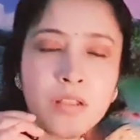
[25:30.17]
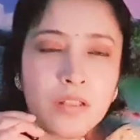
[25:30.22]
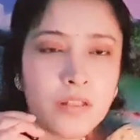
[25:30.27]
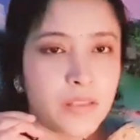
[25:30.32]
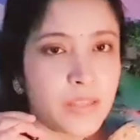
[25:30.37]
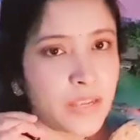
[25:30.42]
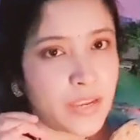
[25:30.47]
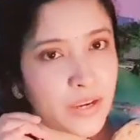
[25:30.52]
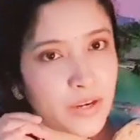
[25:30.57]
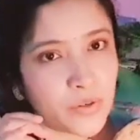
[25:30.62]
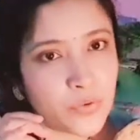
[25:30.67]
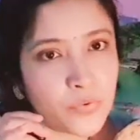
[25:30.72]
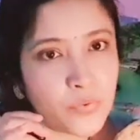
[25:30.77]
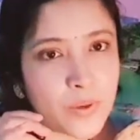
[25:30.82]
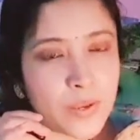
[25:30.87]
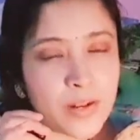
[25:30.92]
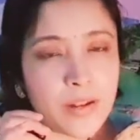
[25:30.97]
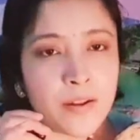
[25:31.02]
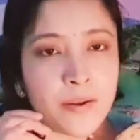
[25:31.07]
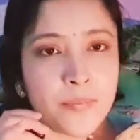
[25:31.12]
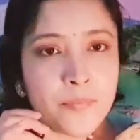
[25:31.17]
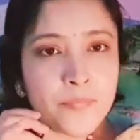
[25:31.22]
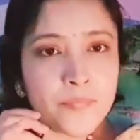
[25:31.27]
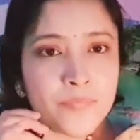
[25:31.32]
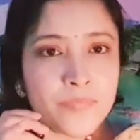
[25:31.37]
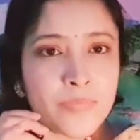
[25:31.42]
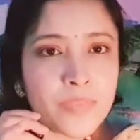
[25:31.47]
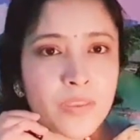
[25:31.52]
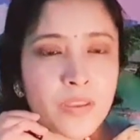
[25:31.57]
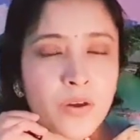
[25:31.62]
They can do well,
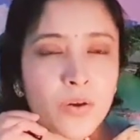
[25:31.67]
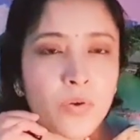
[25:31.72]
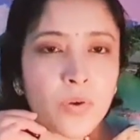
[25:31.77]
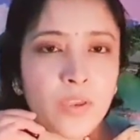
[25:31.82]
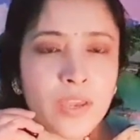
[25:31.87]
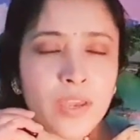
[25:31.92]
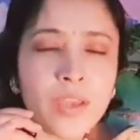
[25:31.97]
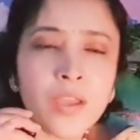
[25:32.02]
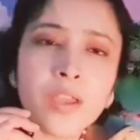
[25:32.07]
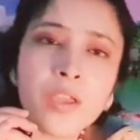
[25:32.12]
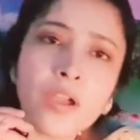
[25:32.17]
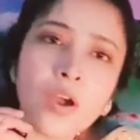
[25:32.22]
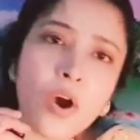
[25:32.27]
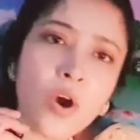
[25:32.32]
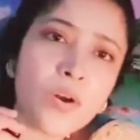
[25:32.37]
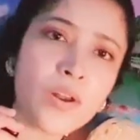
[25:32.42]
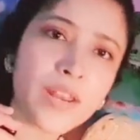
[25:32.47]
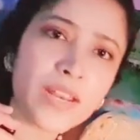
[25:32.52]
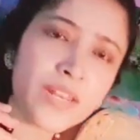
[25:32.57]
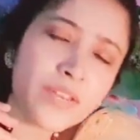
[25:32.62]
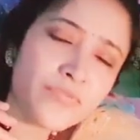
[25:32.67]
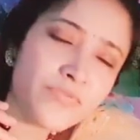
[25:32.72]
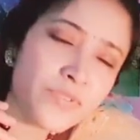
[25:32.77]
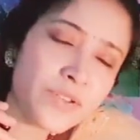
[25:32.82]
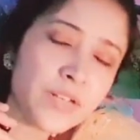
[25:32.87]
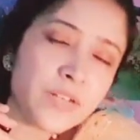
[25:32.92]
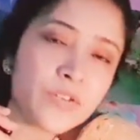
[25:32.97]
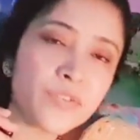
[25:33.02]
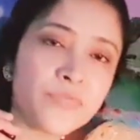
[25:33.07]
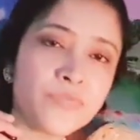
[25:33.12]
okay, or any
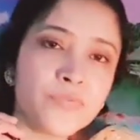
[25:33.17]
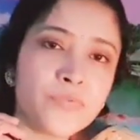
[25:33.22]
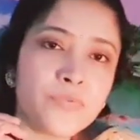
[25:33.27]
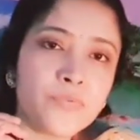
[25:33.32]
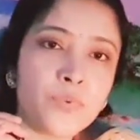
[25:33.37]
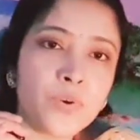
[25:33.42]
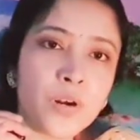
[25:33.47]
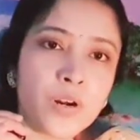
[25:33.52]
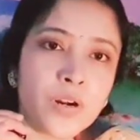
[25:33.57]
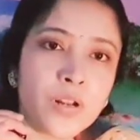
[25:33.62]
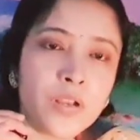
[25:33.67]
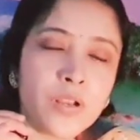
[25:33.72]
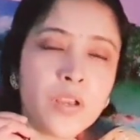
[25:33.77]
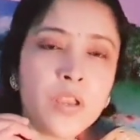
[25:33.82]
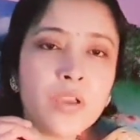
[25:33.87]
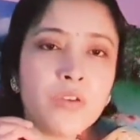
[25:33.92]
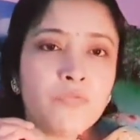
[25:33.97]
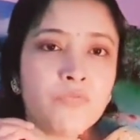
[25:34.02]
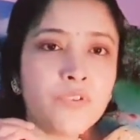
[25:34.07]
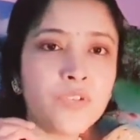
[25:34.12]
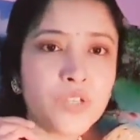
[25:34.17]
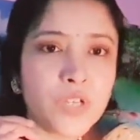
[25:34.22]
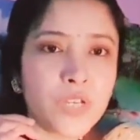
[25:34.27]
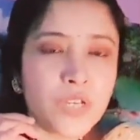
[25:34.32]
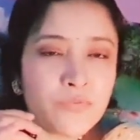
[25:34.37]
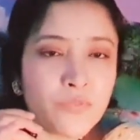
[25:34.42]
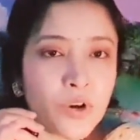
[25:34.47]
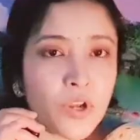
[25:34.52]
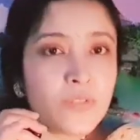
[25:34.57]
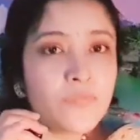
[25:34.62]
field of work which
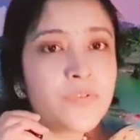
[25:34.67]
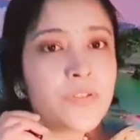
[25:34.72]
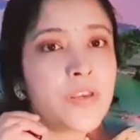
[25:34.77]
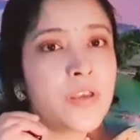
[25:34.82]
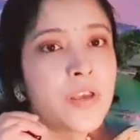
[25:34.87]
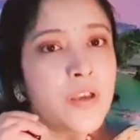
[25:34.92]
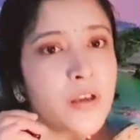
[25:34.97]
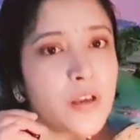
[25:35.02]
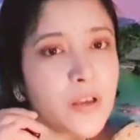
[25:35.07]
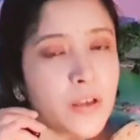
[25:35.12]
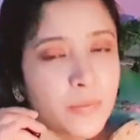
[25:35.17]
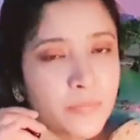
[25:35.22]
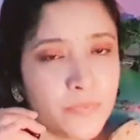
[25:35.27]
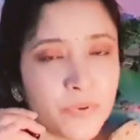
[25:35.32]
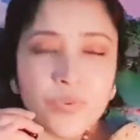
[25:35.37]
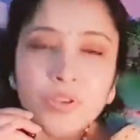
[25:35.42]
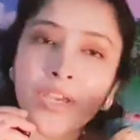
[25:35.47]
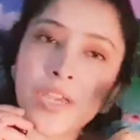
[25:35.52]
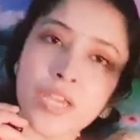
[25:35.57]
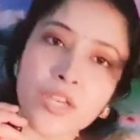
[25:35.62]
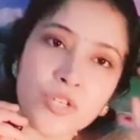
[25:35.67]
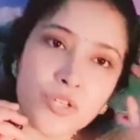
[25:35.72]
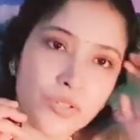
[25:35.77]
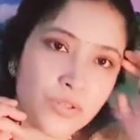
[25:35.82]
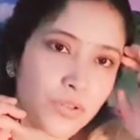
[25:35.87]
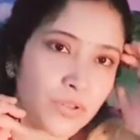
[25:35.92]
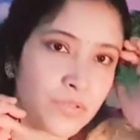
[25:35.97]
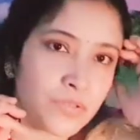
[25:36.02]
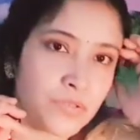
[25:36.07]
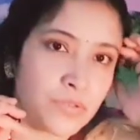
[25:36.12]
involves
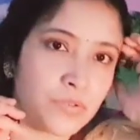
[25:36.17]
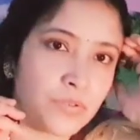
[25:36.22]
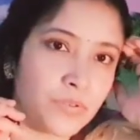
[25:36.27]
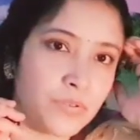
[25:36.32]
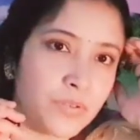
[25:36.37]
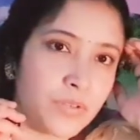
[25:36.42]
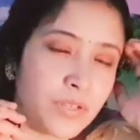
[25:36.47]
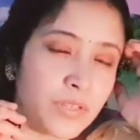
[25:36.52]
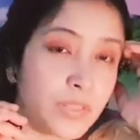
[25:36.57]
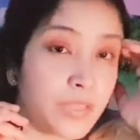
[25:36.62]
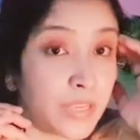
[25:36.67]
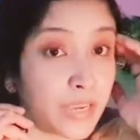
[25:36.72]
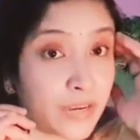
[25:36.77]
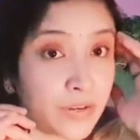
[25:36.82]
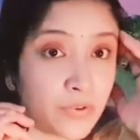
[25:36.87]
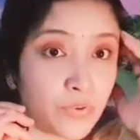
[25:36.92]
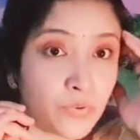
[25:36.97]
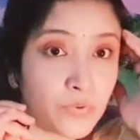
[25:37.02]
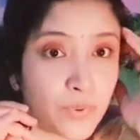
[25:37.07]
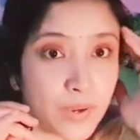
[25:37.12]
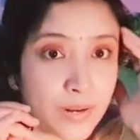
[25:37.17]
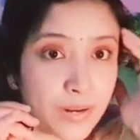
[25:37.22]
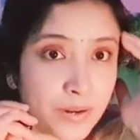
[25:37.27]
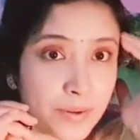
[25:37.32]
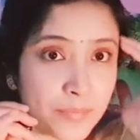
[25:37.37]
communication also, they can do well.